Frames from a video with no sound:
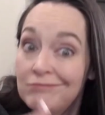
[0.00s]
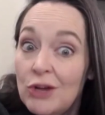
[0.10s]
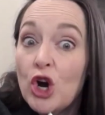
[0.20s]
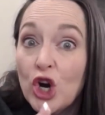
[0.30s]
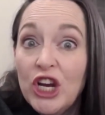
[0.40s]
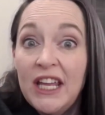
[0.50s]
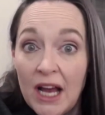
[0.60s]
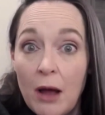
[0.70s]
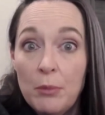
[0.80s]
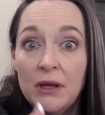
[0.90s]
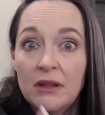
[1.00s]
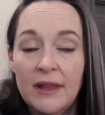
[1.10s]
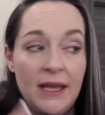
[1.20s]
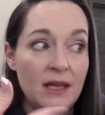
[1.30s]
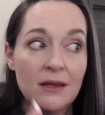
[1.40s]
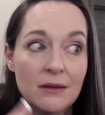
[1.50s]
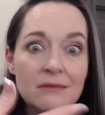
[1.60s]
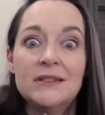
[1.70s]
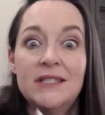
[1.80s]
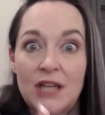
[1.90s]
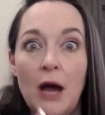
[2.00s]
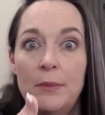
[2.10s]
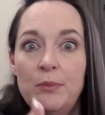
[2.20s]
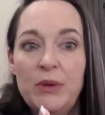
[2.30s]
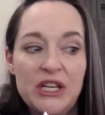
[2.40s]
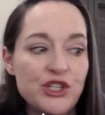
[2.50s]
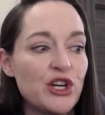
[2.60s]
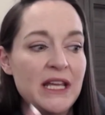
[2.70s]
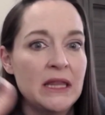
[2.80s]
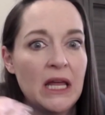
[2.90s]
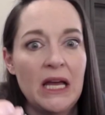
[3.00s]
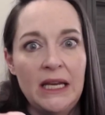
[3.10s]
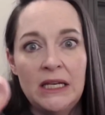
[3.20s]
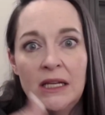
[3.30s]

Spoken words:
hurry it up, like, stop, because you're in line